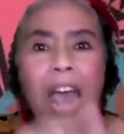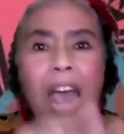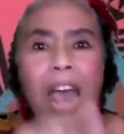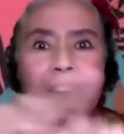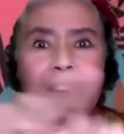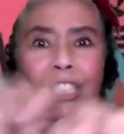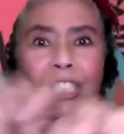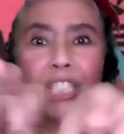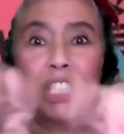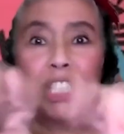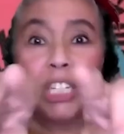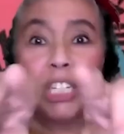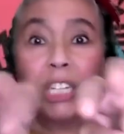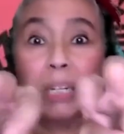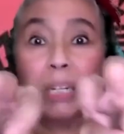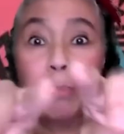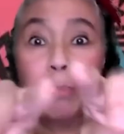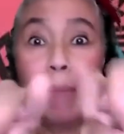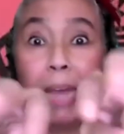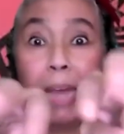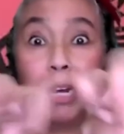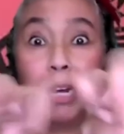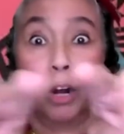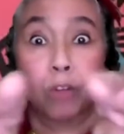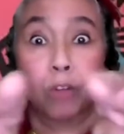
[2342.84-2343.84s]
and she could
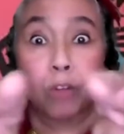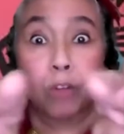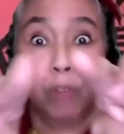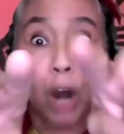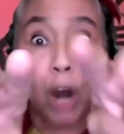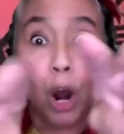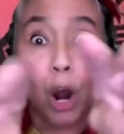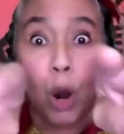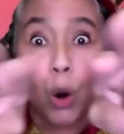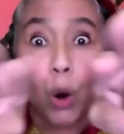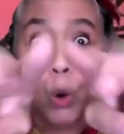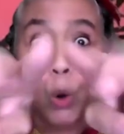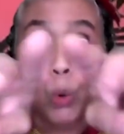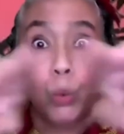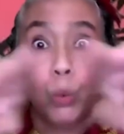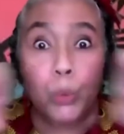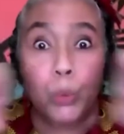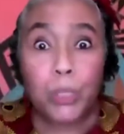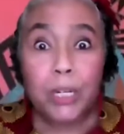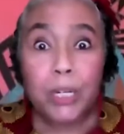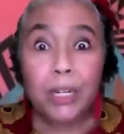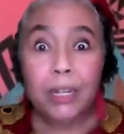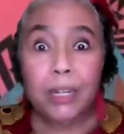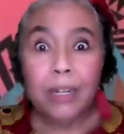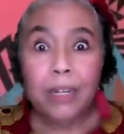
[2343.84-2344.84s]
make a
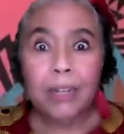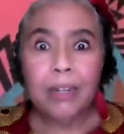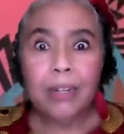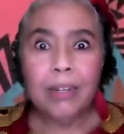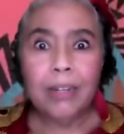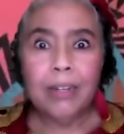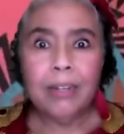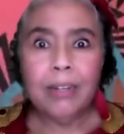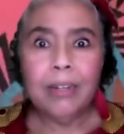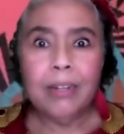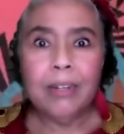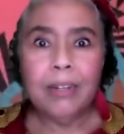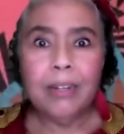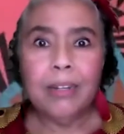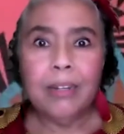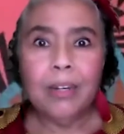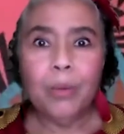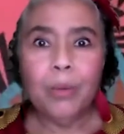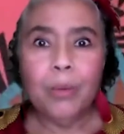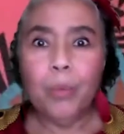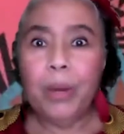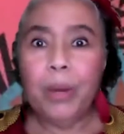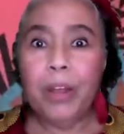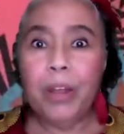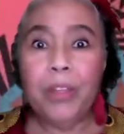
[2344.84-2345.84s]
road
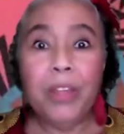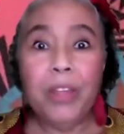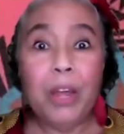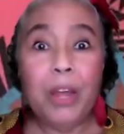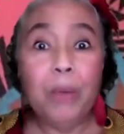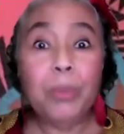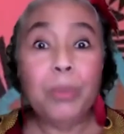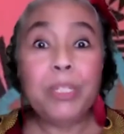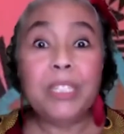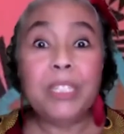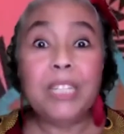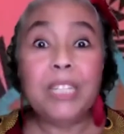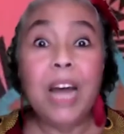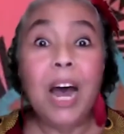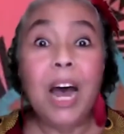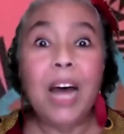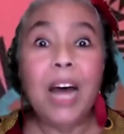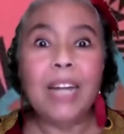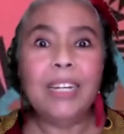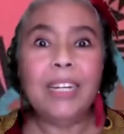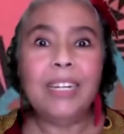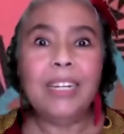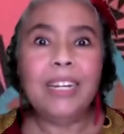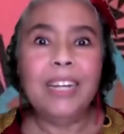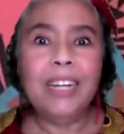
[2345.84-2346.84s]
where there was
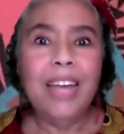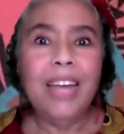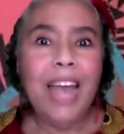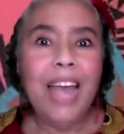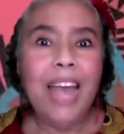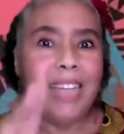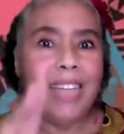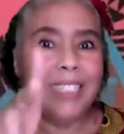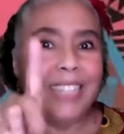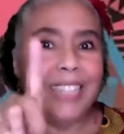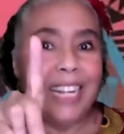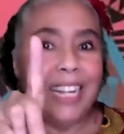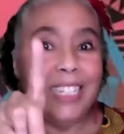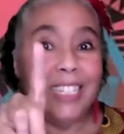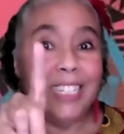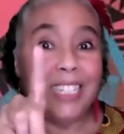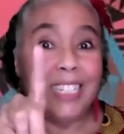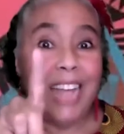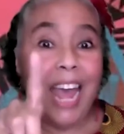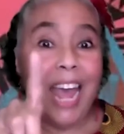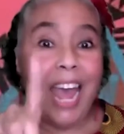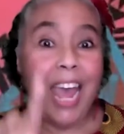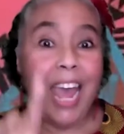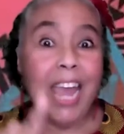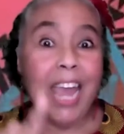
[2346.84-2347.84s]
none, as they
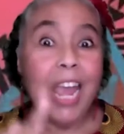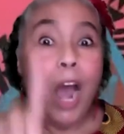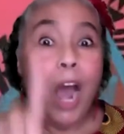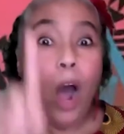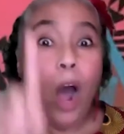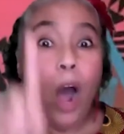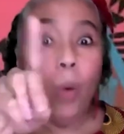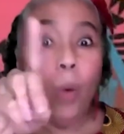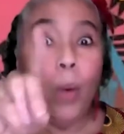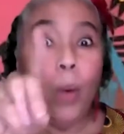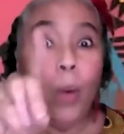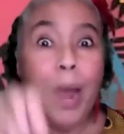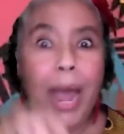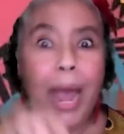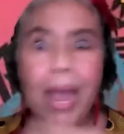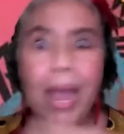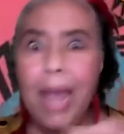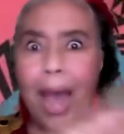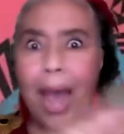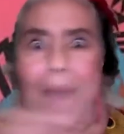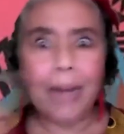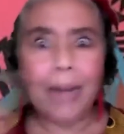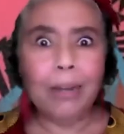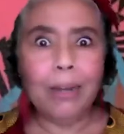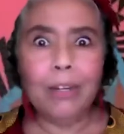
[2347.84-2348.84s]
say, a way
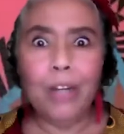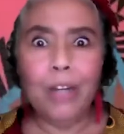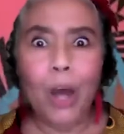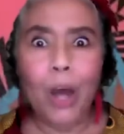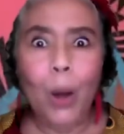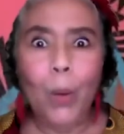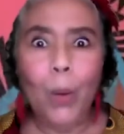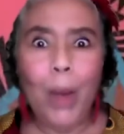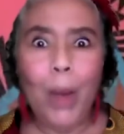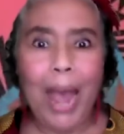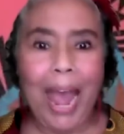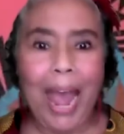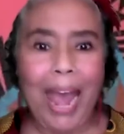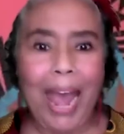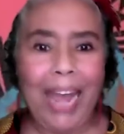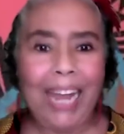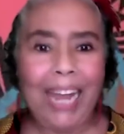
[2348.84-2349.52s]
out of no way.